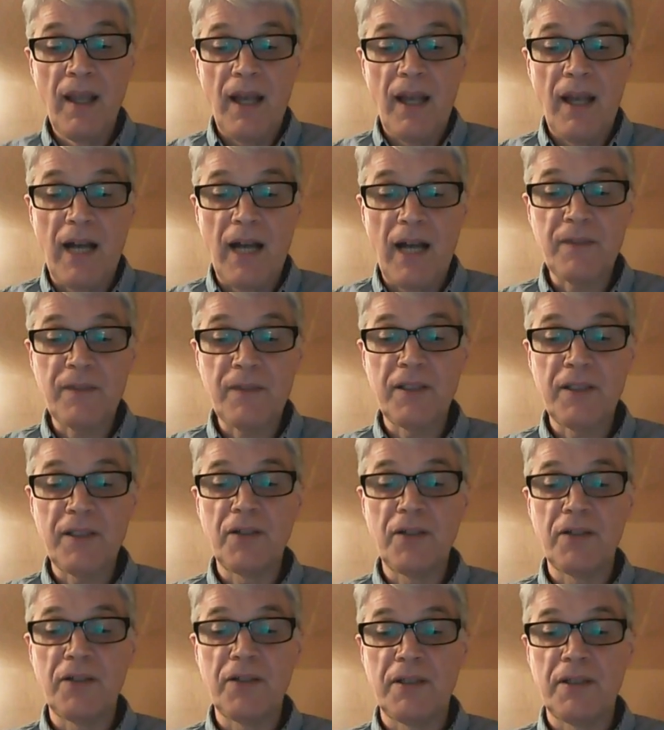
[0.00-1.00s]
After the
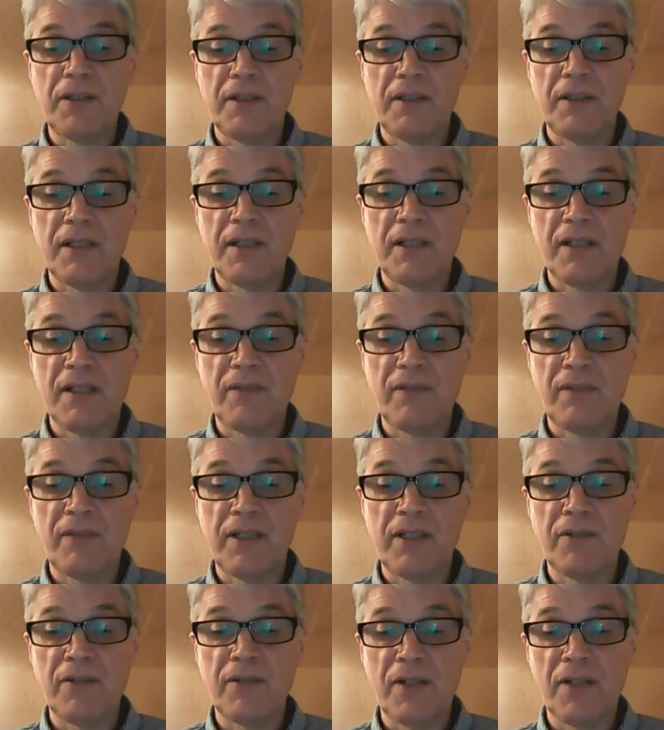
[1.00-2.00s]
Union in
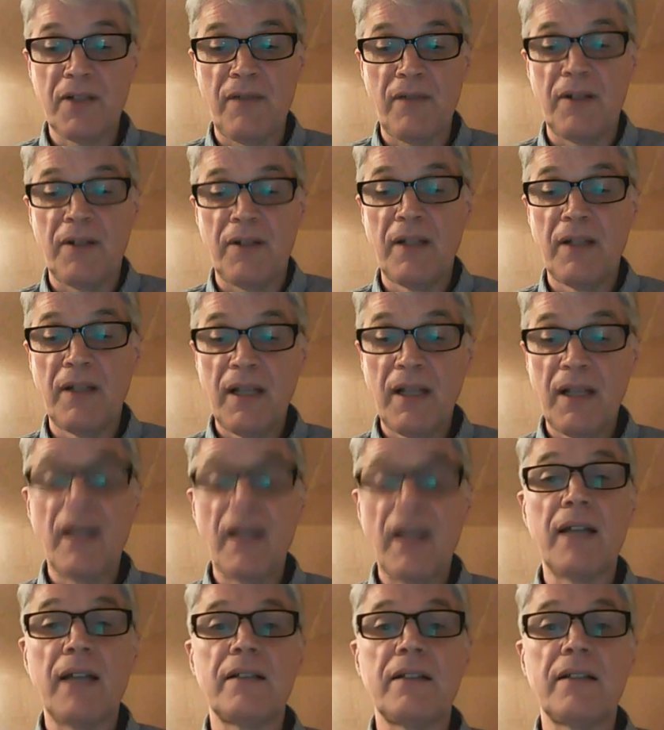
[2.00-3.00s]
1707,
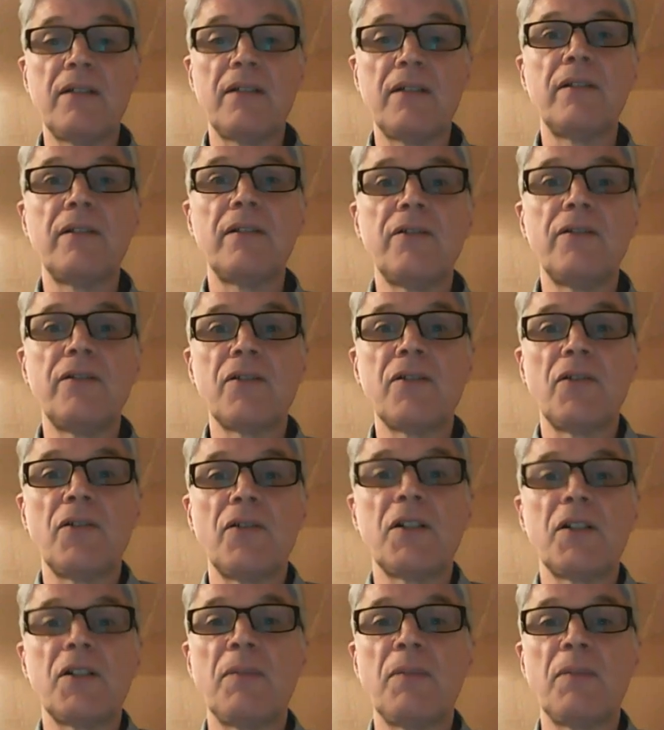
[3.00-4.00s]
and until the new
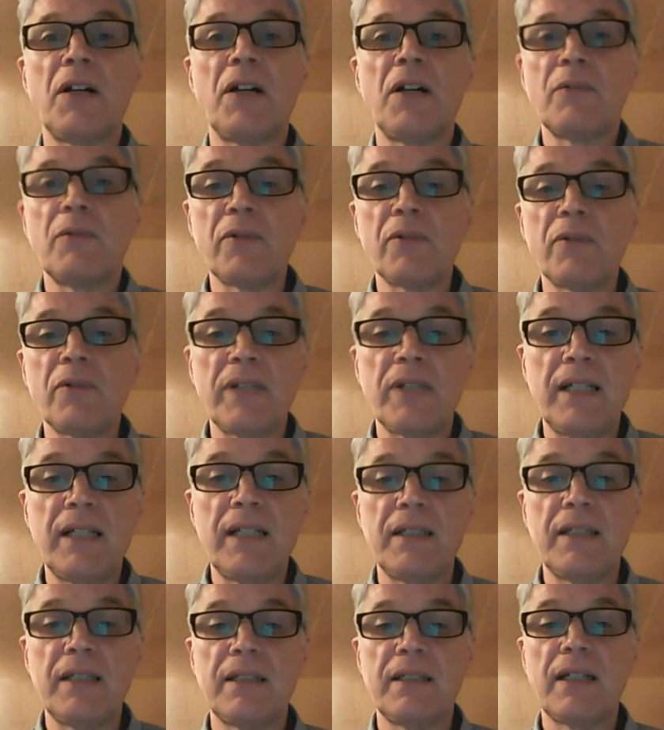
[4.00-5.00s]
Scottish Parliament was
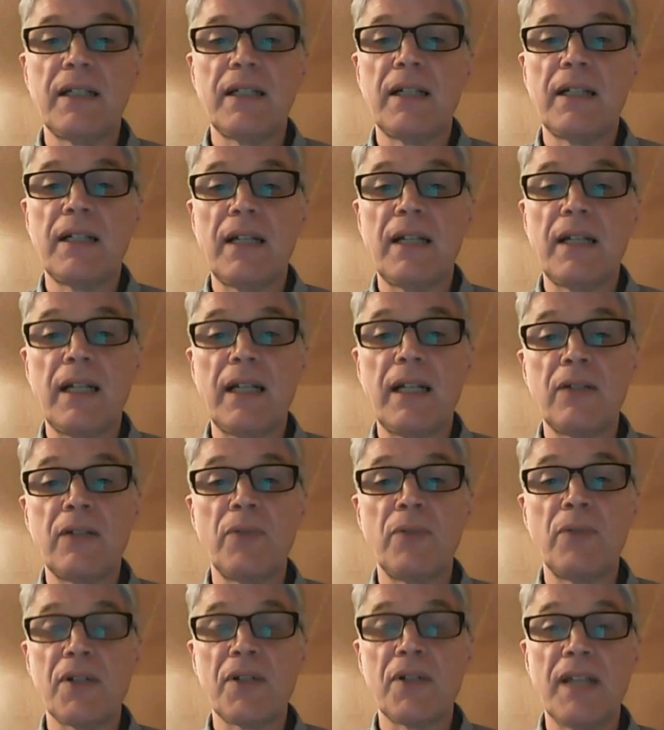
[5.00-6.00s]
created
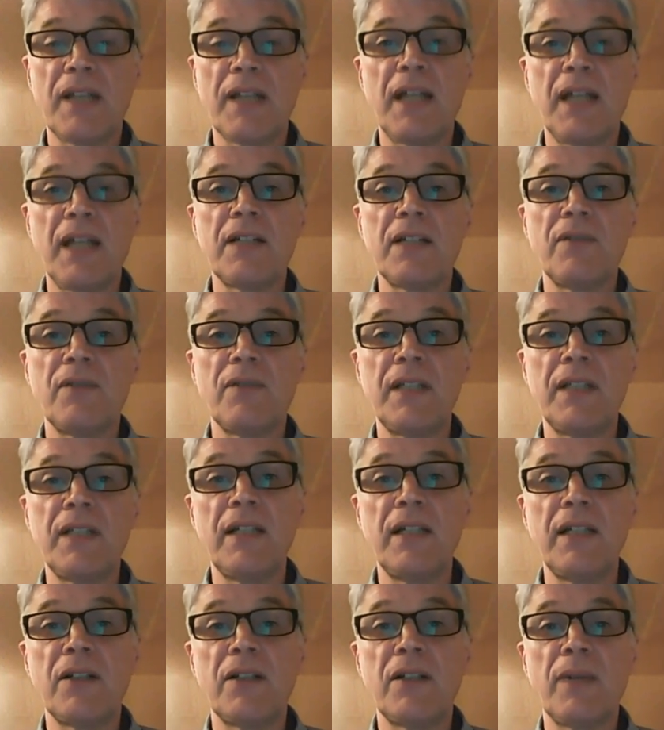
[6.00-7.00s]
towards the end of the
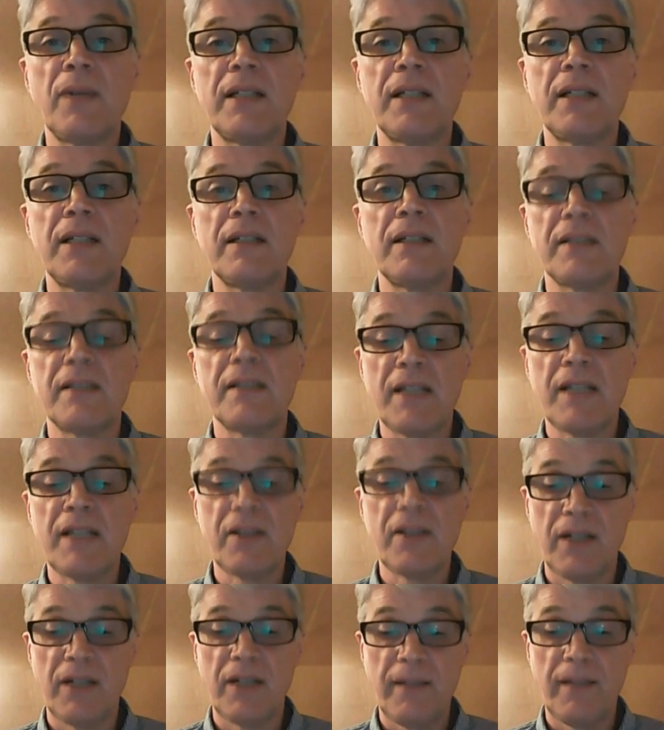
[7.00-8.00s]
20th
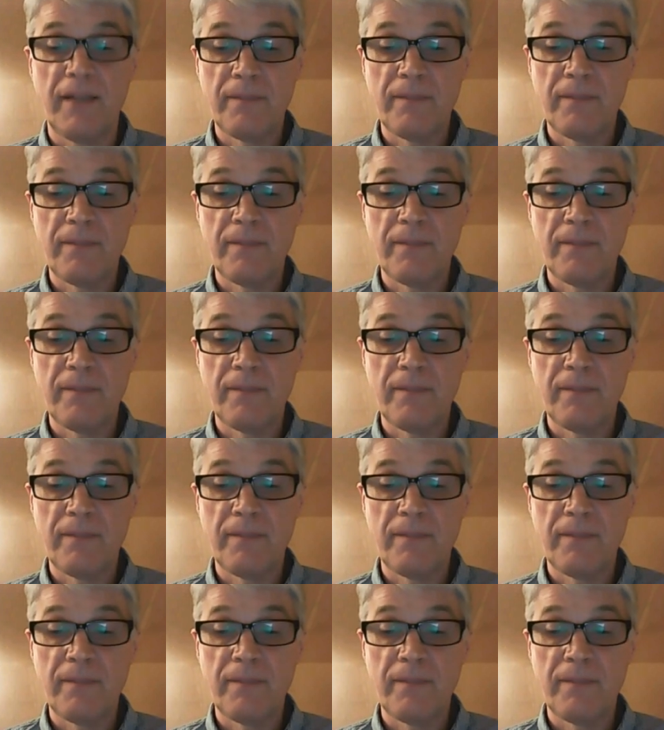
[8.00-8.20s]
century,